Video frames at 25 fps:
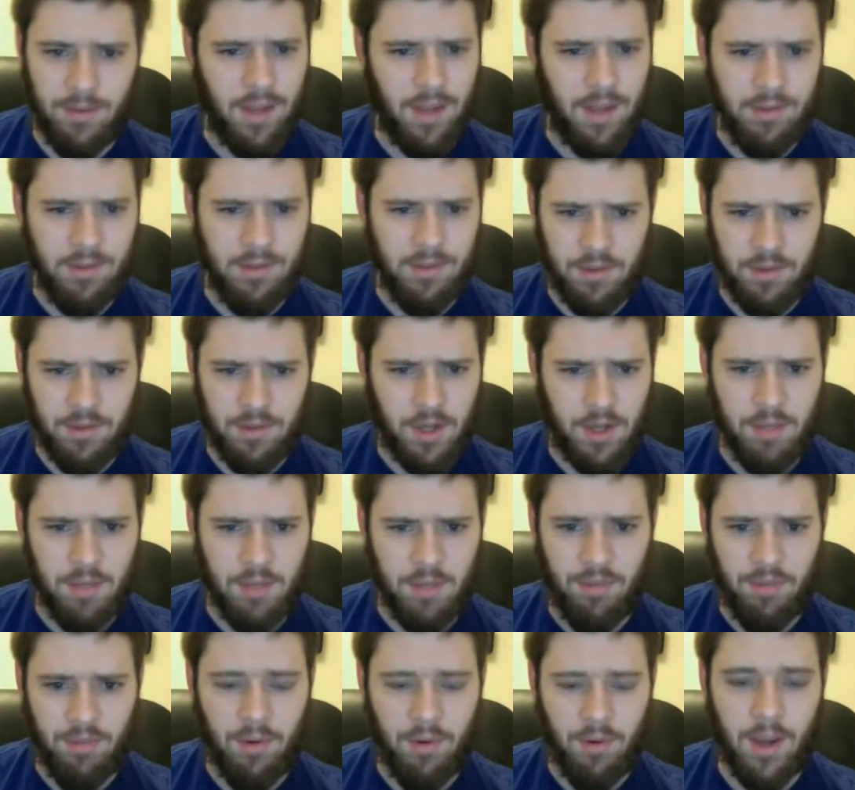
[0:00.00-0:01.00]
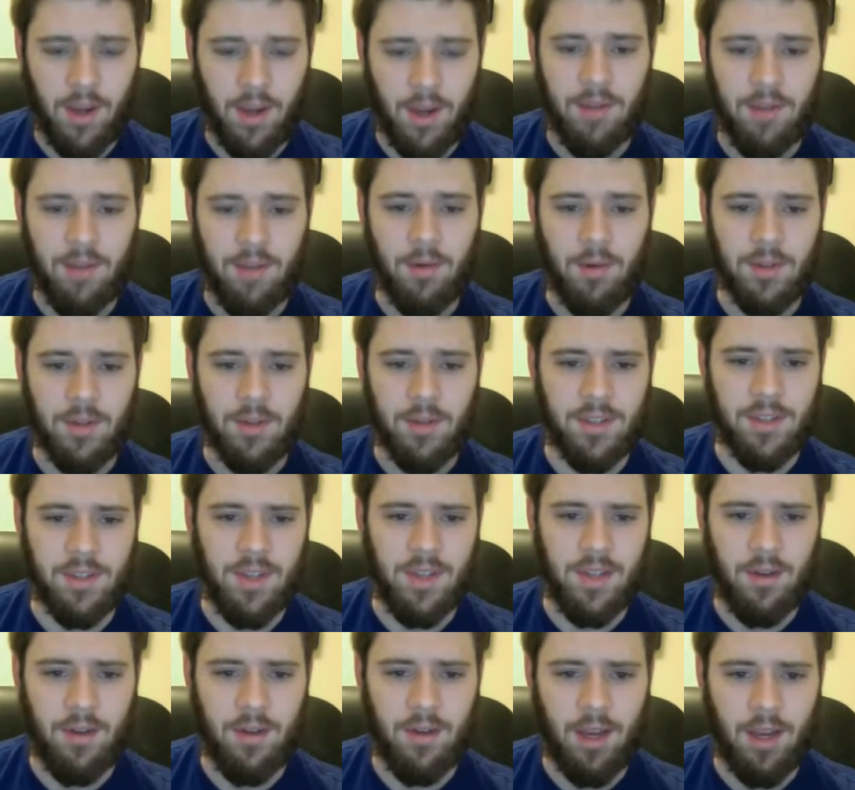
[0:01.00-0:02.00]
stretching beforehand, of course, because
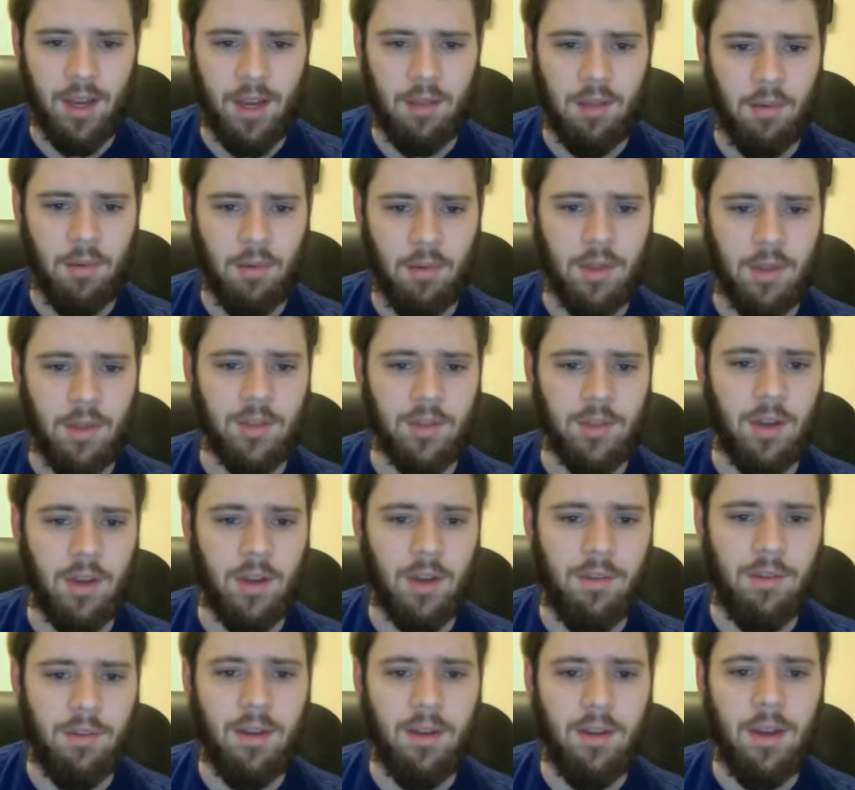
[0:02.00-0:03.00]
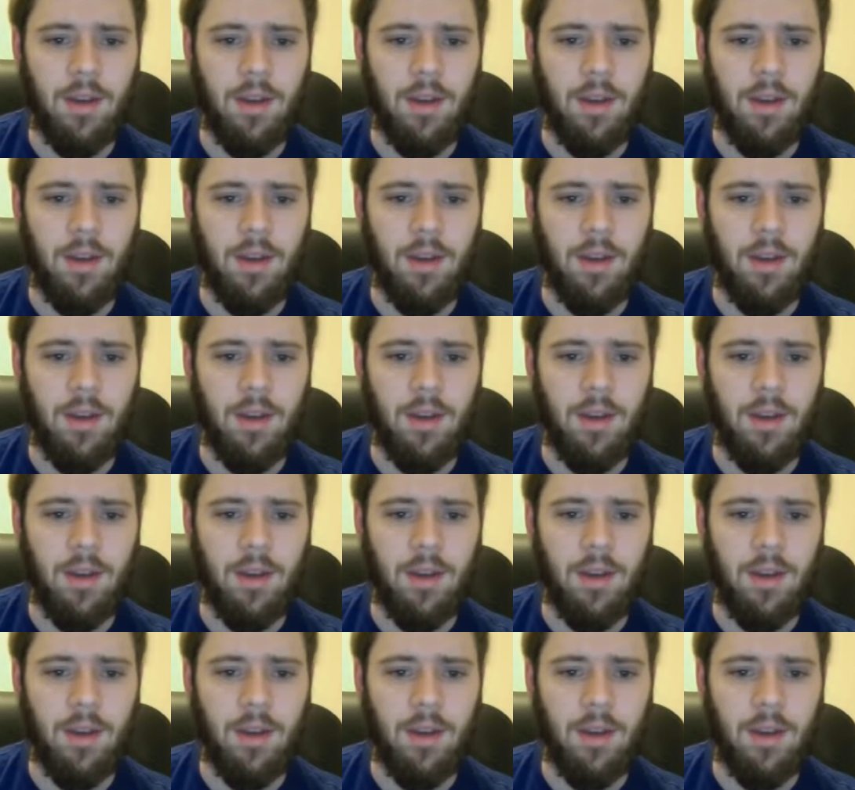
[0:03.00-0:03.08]
that'll kind of throw things off.